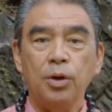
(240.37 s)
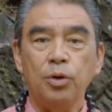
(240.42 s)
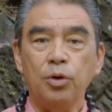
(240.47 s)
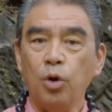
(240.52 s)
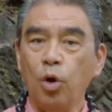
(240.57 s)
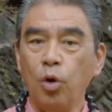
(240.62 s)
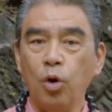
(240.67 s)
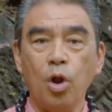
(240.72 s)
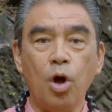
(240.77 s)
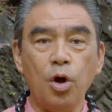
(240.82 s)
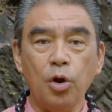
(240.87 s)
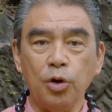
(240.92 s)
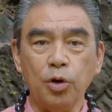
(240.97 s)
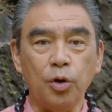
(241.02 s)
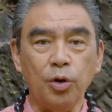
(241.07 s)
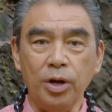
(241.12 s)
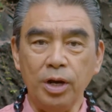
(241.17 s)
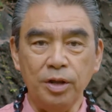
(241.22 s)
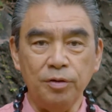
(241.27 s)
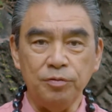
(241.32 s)
no
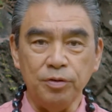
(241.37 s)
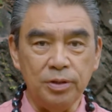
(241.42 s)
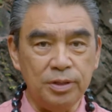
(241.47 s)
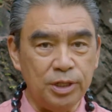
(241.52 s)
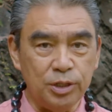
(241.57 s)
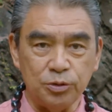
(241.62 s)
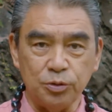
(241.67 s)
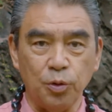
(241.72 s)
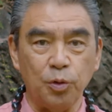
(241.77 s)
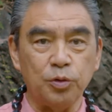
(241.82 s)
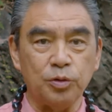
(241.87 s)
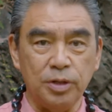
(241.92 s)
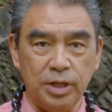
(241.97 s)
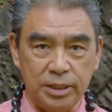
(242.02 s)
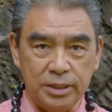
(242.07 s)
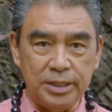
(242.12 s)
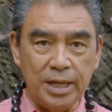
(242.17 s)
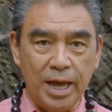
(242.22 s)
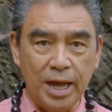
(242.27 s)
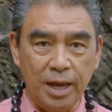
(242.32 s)
longer live in this
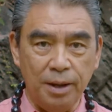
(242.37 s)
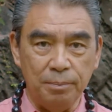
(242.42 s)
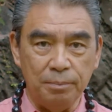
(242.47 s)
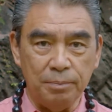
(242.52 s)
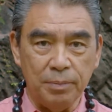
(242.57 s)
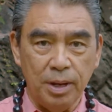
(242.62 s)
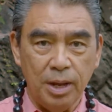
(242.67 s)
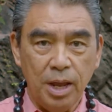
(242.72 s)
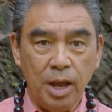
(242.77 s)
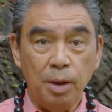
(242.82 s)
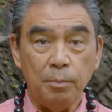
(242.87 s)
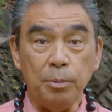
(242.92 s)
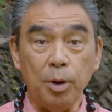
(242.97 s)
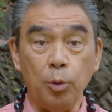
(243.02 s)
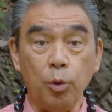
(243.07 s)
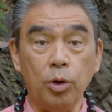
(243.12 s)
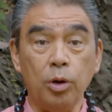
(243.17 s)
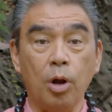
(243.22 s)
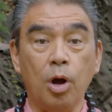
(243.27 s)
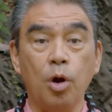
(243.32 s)
earthly time, but
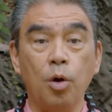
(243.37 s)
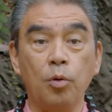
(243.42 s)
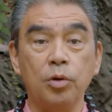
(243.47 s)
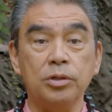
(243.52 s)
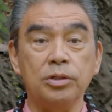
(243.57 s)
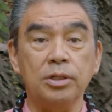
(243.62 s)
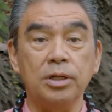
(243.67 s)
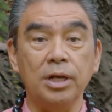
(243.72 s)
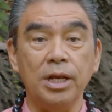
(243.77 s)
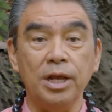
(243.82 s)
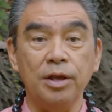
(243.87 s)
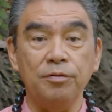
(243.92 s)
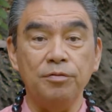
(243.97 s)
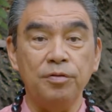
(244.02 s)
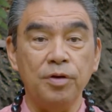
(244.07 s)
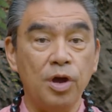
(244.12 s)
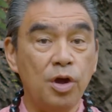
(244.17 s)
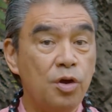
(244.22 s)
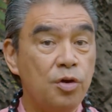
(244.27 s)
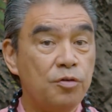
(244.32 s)
we'll always live
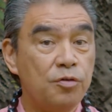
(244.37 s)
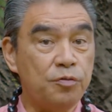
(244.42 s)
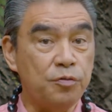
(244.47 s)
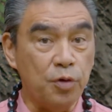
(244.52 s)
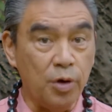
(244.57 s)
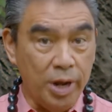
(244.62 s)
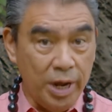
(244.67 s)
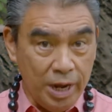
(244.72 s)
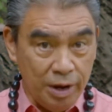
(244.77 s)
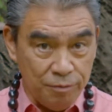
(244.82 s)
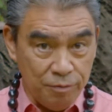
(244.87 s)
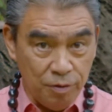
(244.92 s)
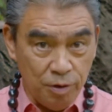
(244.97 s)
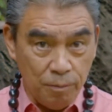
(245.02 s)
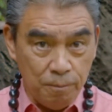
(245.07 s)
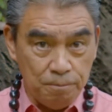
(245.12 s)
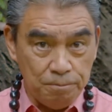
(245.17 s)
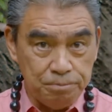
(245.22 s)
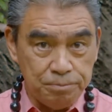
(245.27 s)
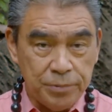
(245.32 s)
forever.
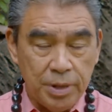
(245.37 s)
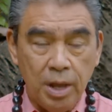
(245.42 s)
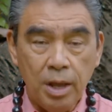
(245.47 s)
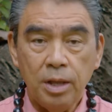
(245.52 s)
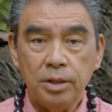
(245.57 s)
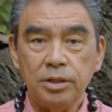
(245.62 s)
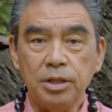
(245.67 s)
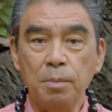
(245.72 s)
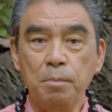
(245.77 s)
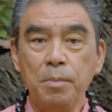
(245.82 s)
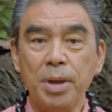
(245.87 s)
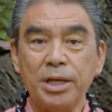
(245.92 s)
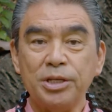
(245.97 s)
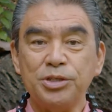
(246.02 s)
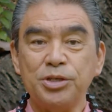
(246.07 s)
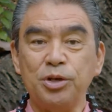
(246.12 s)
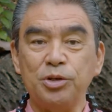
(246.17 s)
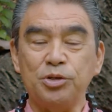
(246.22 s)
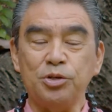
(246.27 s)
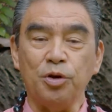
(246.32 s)
The
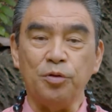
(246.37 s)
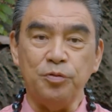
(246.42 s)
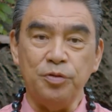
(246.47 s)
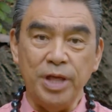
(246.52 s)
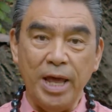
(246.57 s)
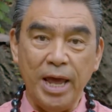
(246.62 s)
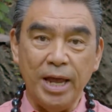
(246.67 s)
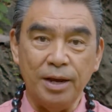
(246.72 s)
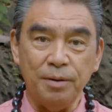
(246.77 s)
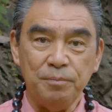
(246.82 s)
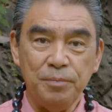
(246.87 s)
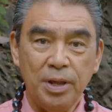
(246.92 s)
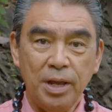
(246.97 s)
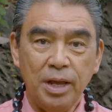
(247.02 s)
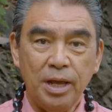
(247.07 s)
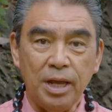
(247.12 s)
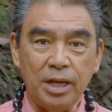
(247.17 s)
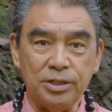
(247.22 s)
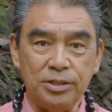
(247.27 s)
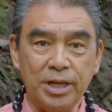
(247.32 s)
message of that
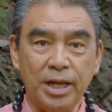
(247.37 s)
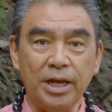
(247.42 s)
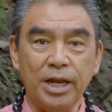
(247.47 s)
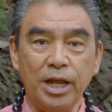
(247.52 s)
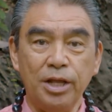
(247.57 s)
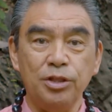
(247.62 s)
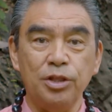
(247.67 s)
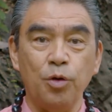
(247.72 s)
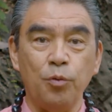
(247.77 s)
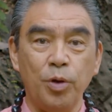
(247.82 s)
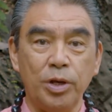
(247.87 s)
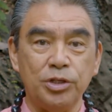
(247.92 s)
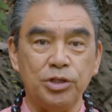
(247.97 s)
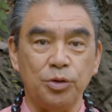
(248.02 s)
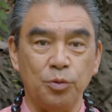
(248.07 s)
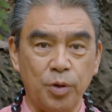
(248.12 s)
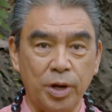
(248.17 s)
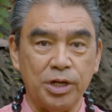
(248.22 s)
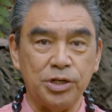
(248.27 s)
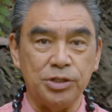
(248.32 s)
is that in the
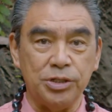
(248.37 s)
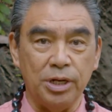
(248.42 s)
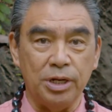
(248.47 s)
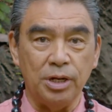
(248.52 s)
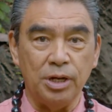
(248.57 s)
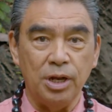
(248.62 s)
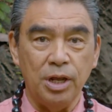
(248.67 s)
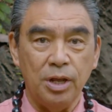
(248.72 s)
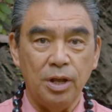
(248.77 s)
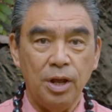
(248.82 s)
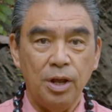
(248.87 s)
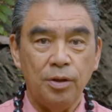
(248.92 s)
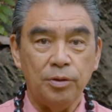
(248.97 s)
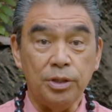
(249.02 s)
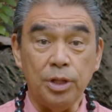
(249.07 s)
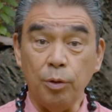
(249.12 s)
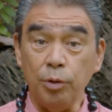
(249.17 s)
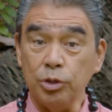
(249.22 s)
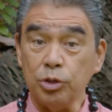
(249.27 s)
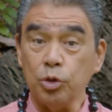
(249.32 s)
resurrection,
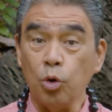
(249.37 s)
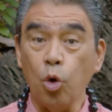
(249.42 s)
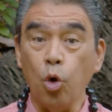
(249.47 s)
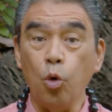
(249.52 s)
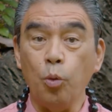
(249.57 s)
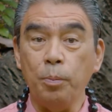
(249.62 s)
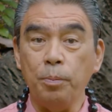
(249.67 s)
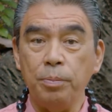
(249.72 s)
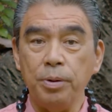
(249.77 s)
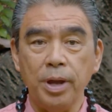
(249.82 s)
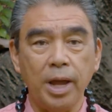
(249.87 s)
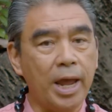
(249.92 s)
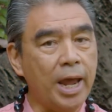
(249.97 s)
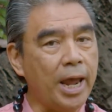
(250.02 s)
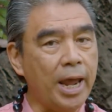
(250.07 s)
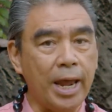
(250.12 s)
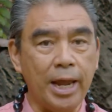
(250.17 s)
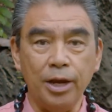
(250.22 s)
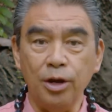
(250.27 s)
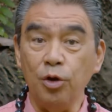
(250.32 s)
there is hope
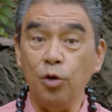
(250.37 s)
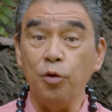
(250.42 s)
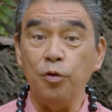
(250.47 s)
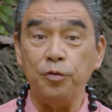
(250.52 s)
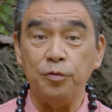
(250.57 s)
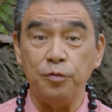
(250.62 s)
and no